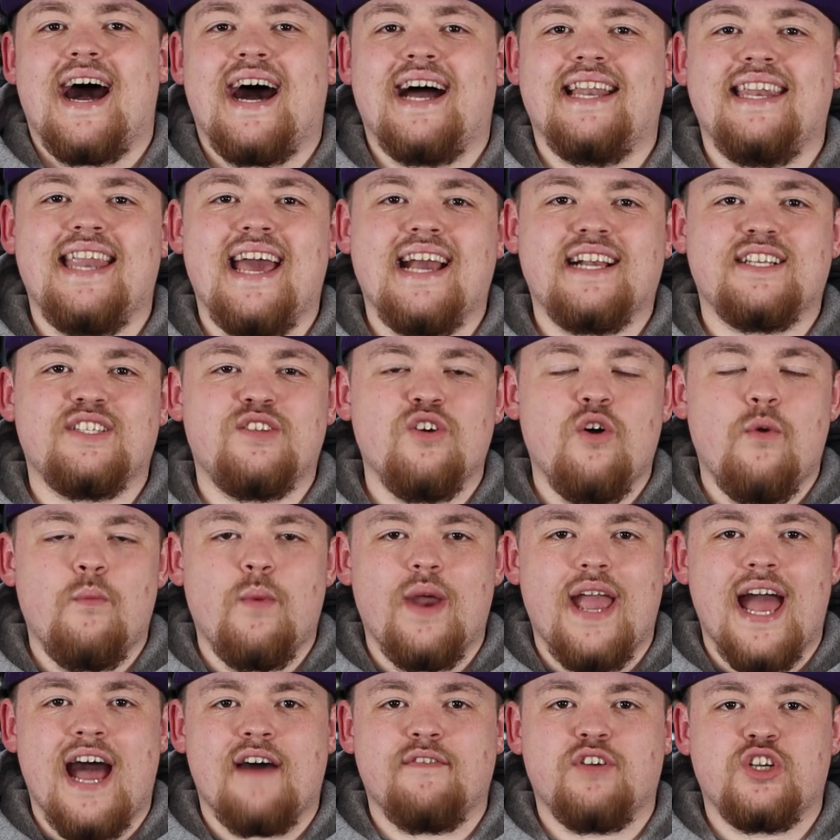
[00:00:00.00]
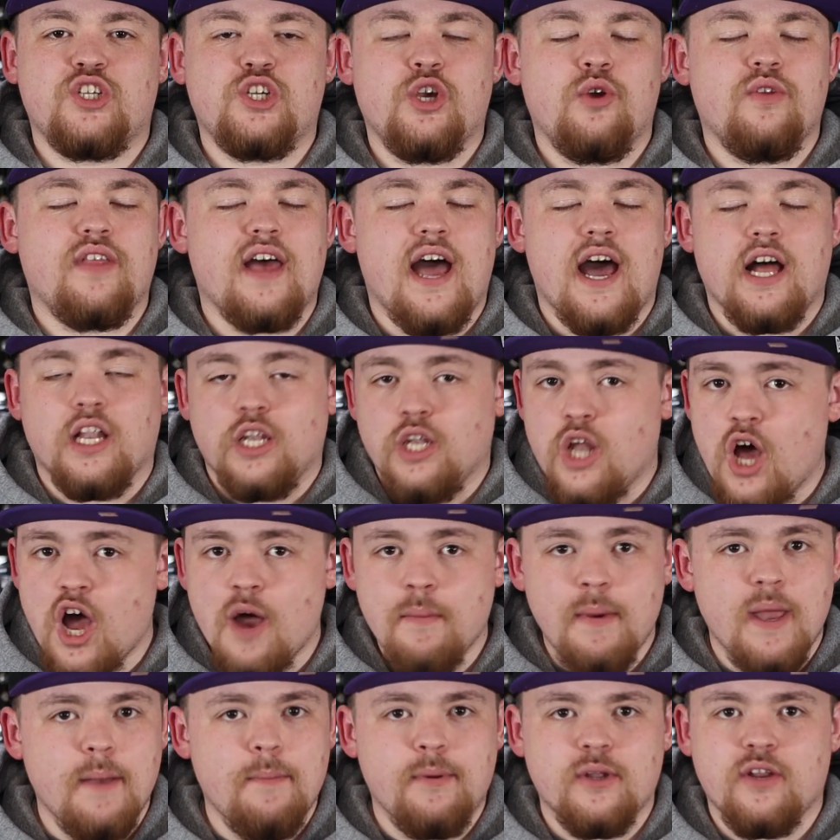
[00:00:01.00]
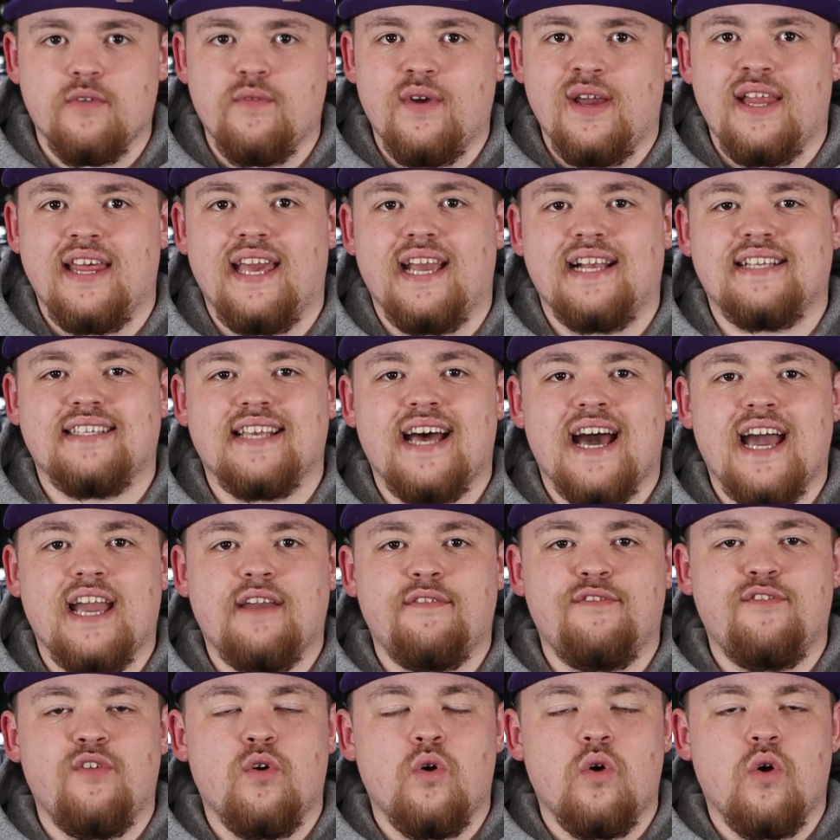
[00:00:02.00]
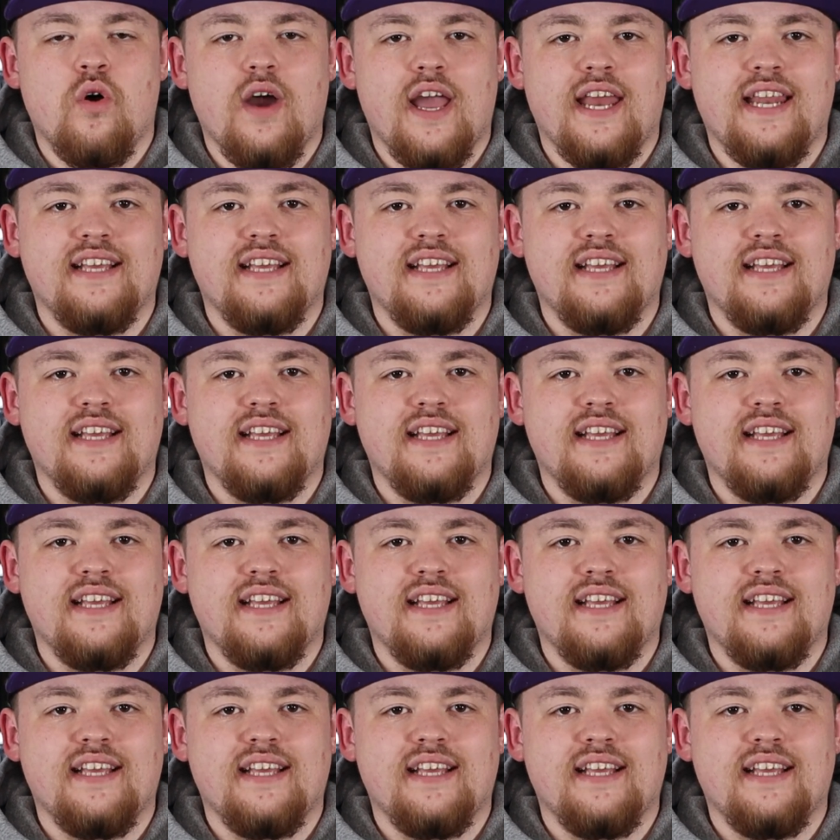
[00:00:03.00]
And next up, we have a shoe that a lot of people are really excited for.